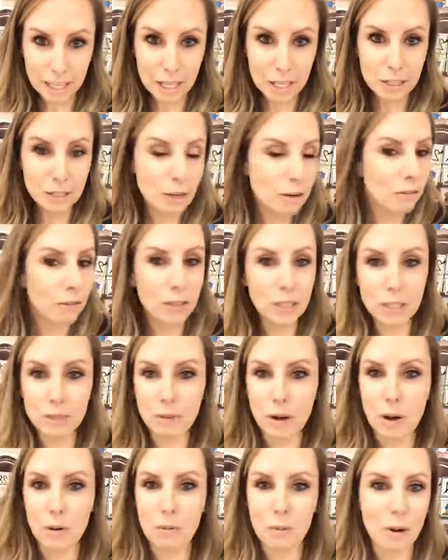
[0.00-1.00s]
So first of
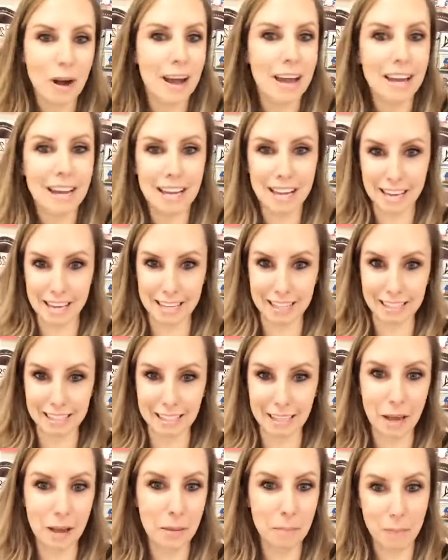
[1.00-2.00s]
all, what is
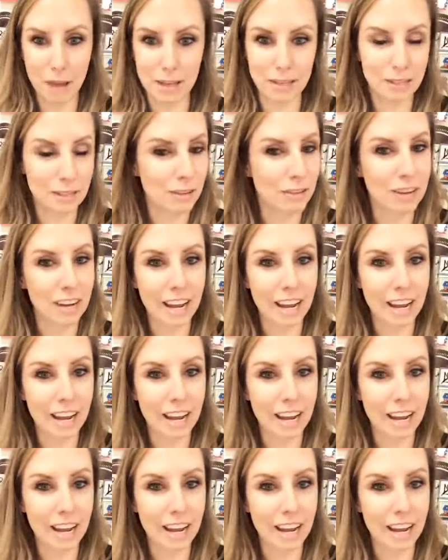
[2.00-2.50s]
message of the